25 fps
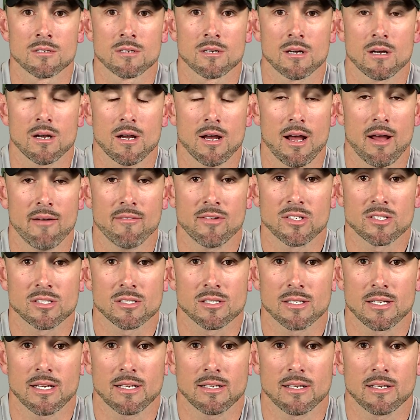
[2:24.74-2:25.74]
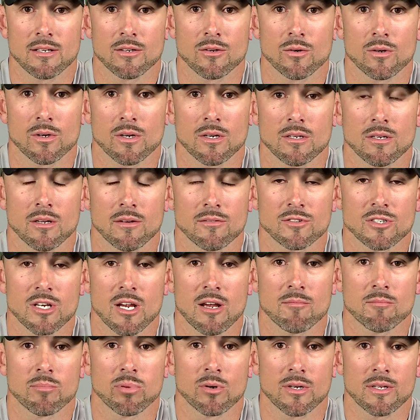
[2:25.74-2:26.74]
Obviously, I didn't do a good enough
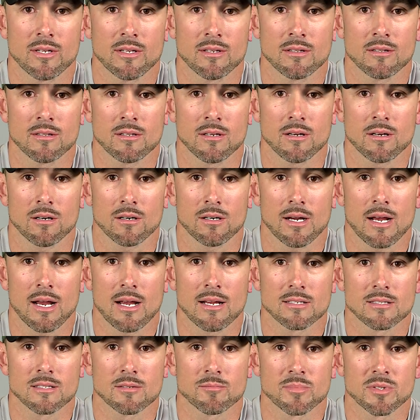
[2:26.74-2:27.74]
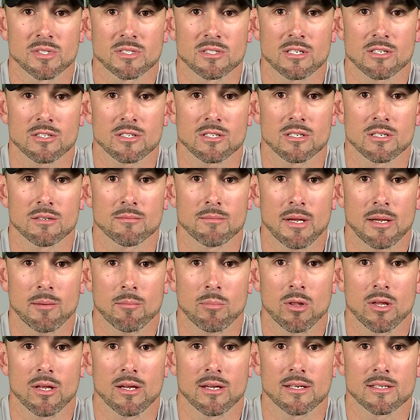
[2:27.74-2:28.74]
job putting our guys in position to make
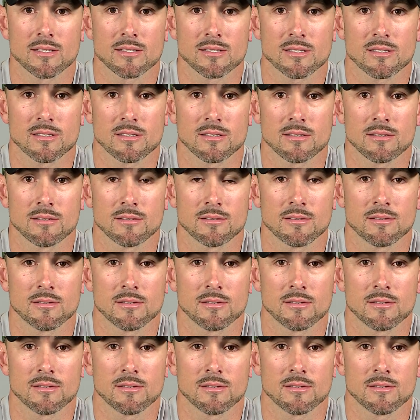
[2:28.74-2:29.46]
plays, and